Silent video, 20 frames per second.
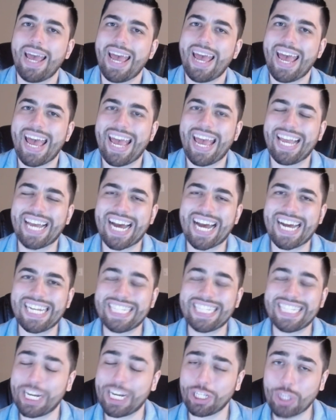Hey
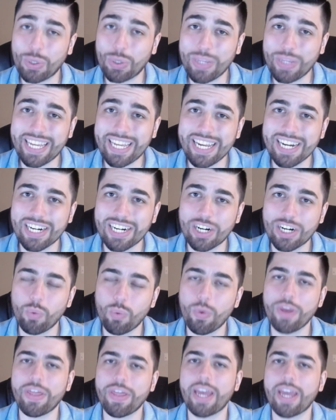guys, AnatoLiy here
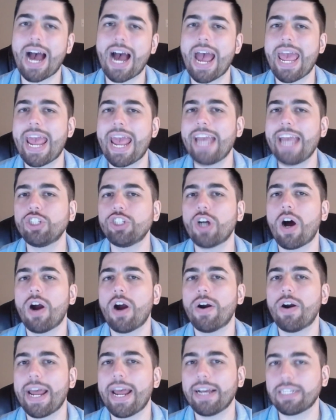with a
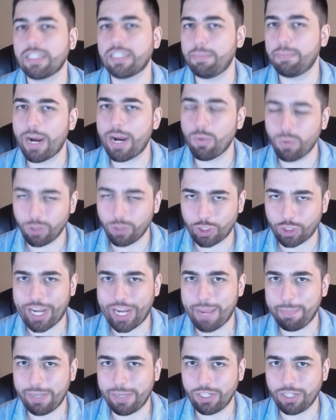HRX Smite World
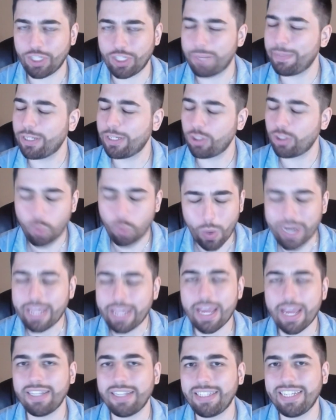Championship
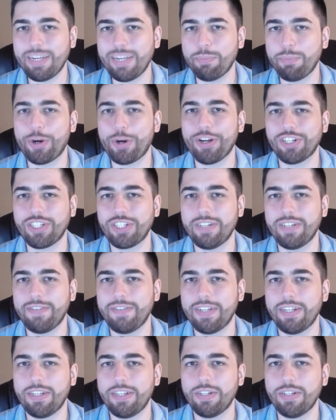2018 prediction
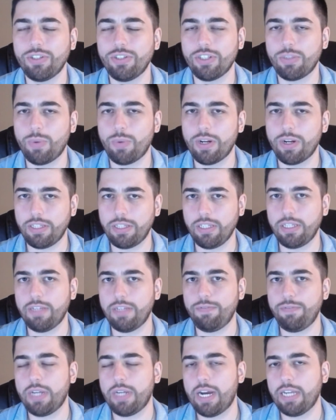video. Just wanted to
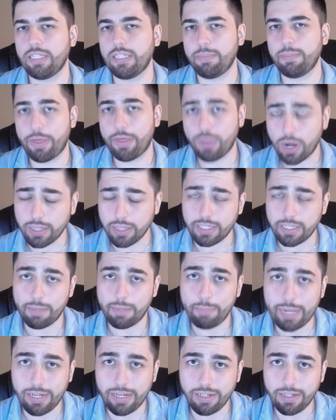give you guys my thoughts
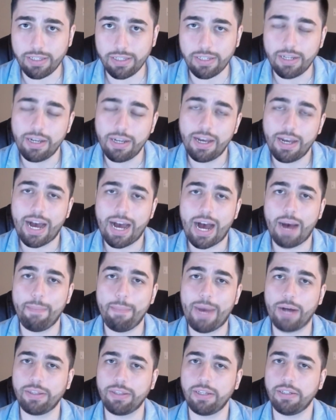and opinions
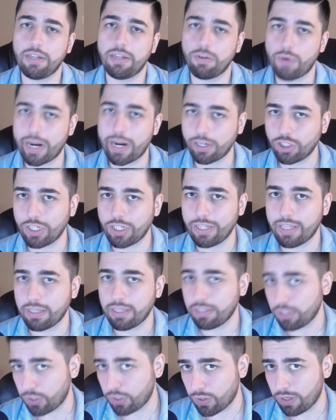about the direction
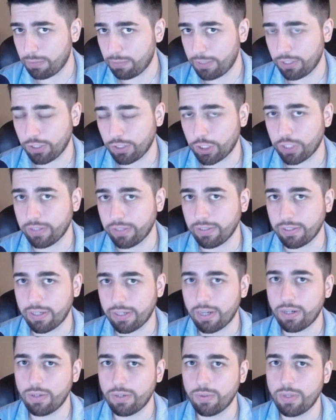that this tournament is going to
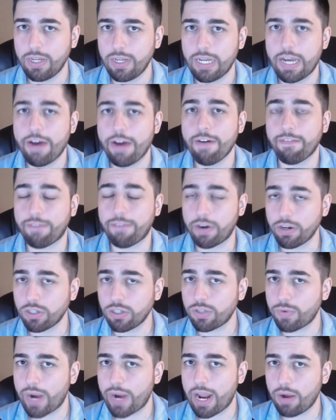go.
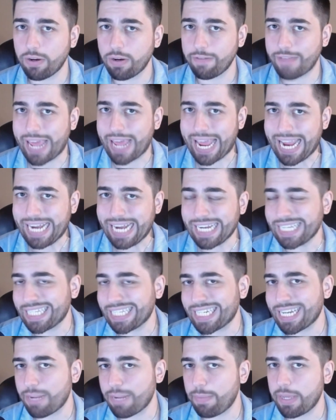First round of 8
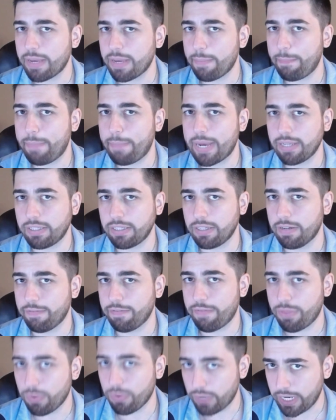is going to be a best
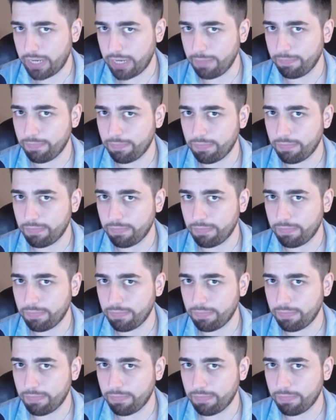of 3